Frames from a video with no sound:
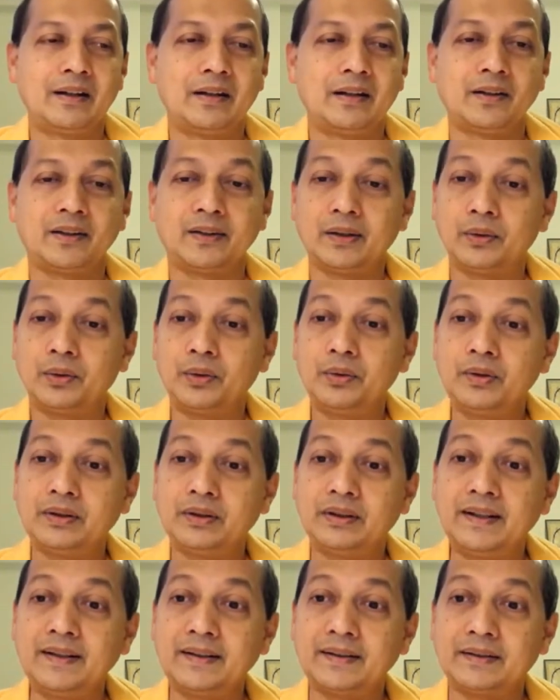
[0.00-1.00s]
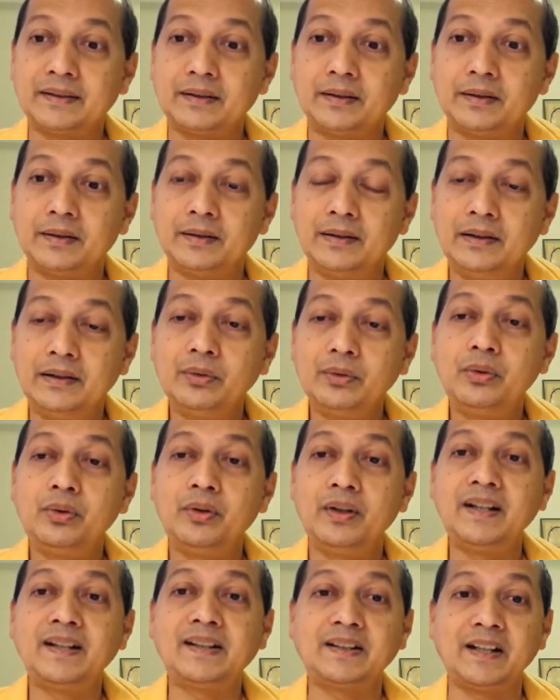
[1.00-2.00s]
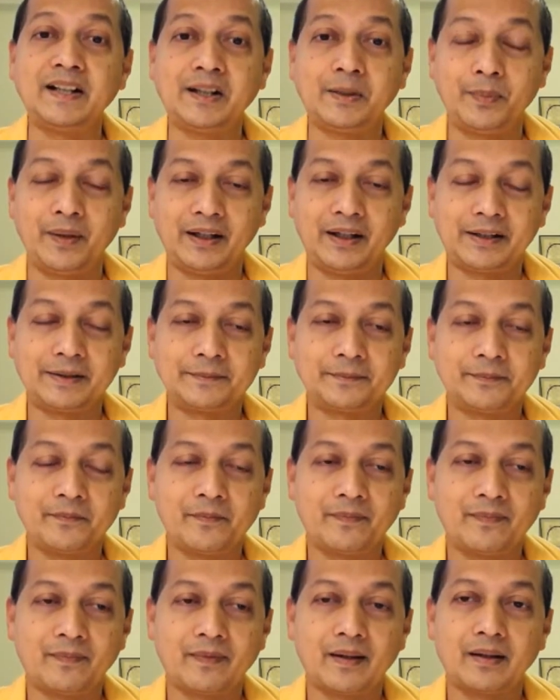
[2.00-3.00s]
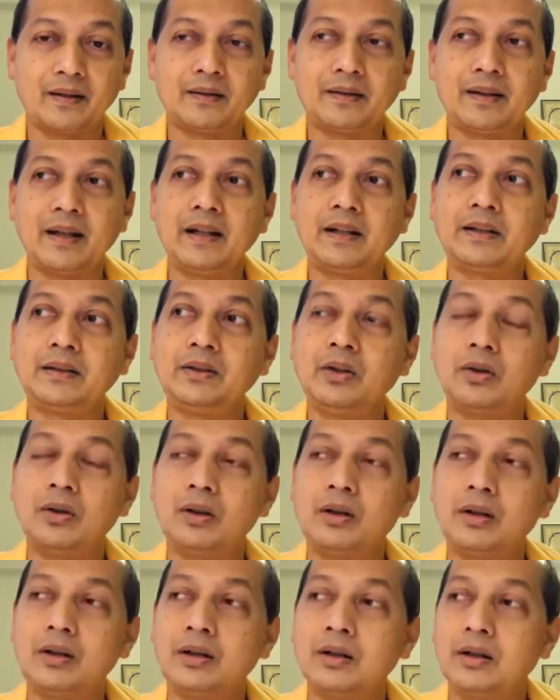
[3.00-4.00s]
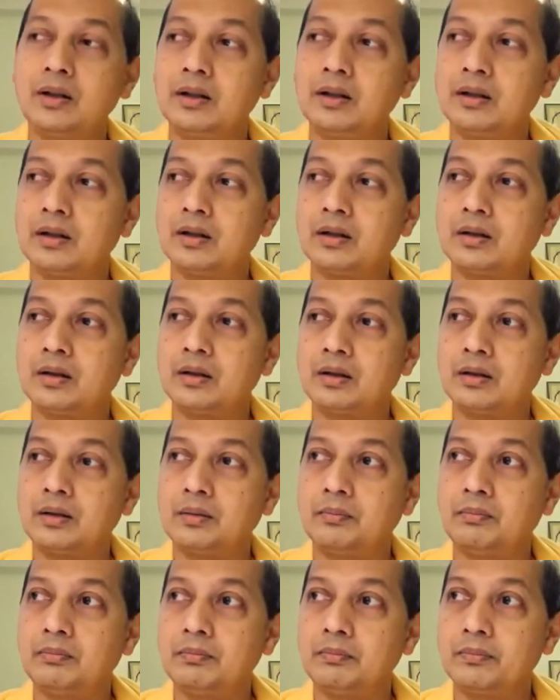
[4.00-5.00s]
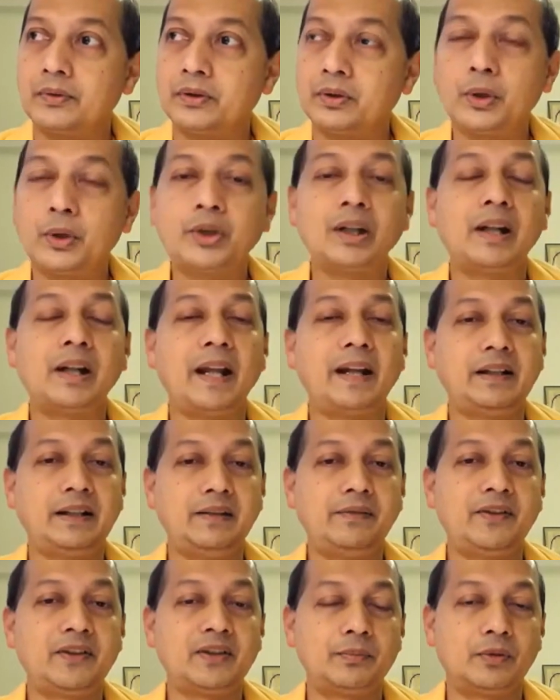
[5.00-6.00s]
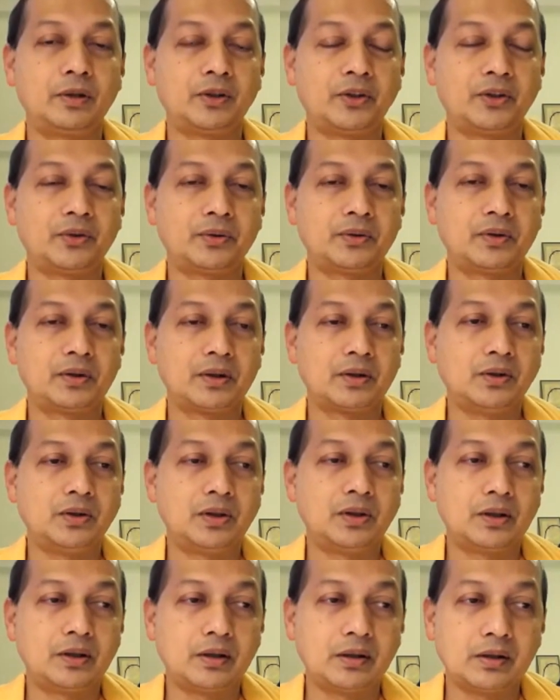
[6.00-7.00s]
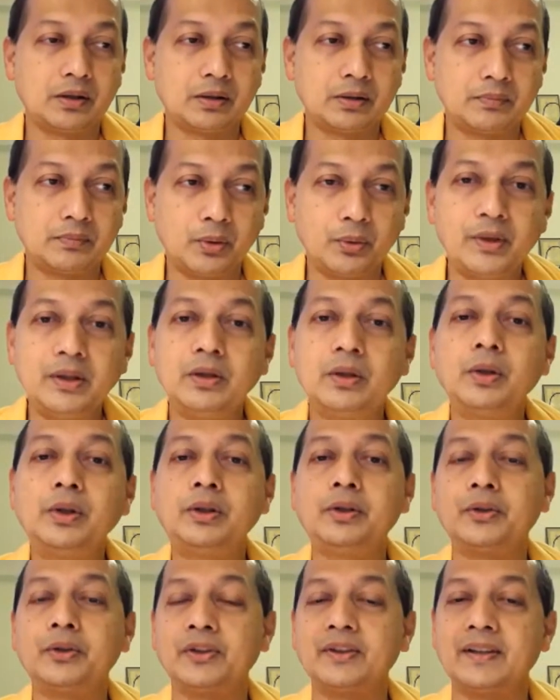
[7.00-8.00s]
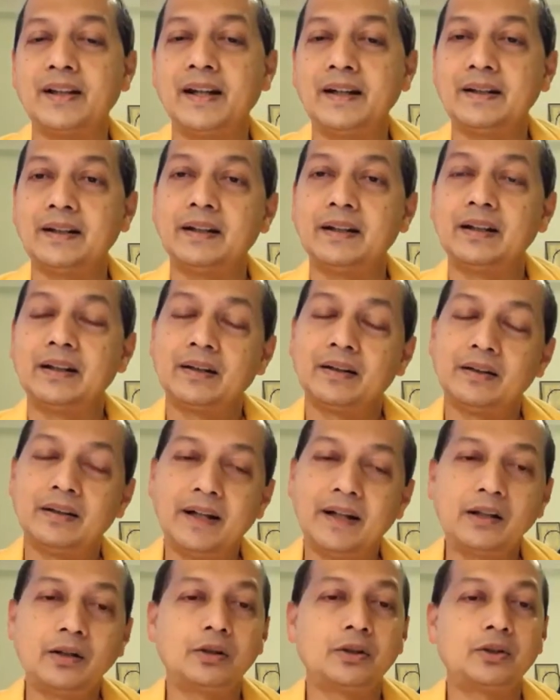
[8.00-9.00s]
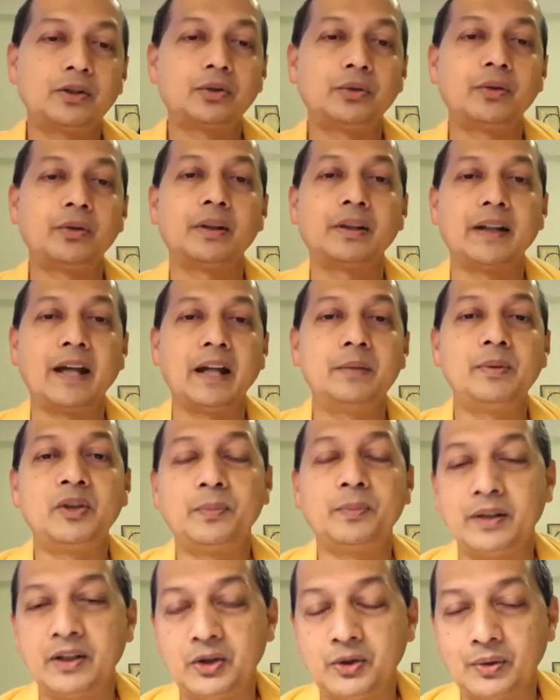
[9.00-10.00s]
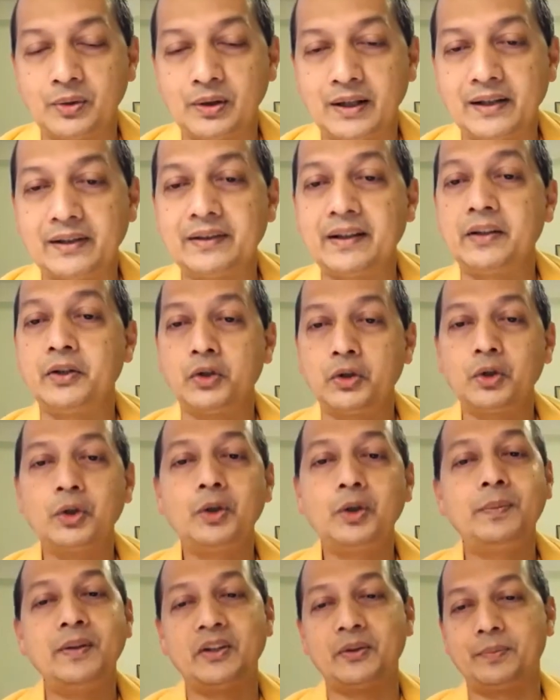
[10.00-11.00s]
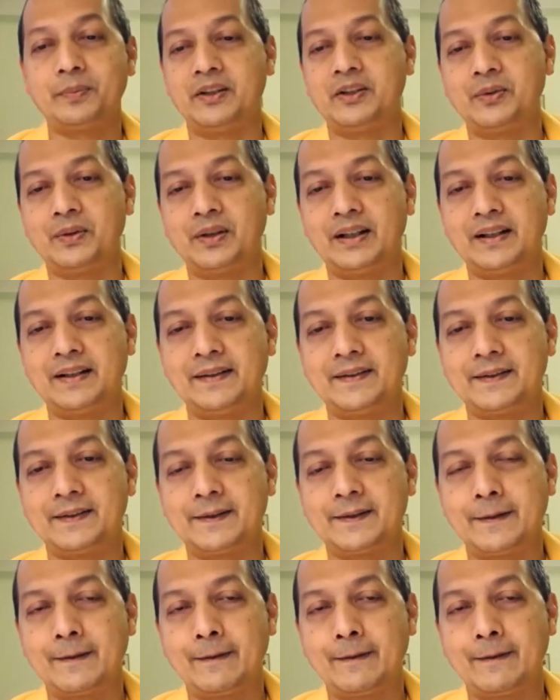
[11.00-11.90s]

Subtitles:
So this new restatement that your social activism also, your doing good to society, that also can be spiritualized and should be spiritualized.